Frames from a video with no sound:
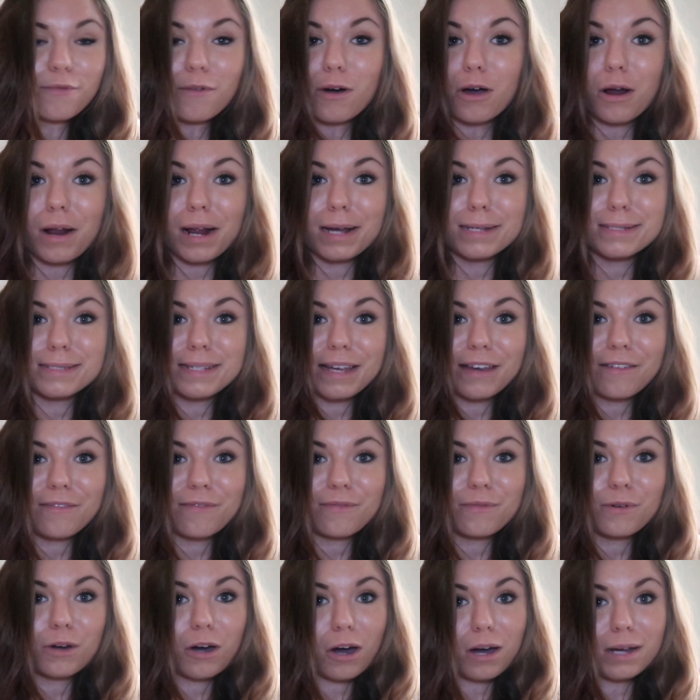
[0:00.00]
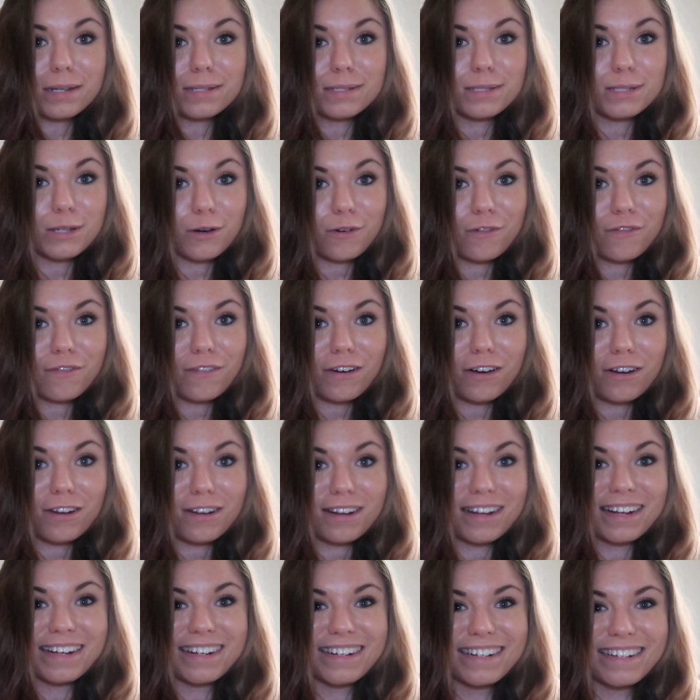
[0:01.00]
far as I've gone so
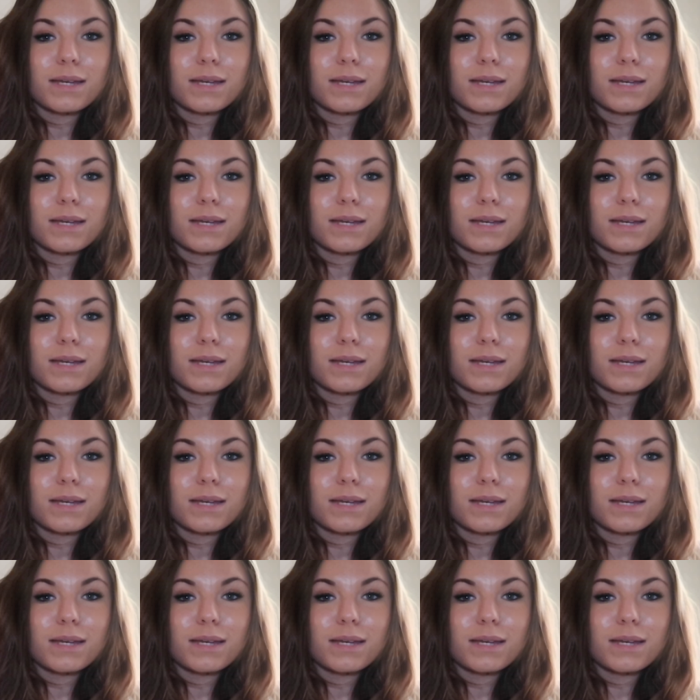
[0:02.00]
far.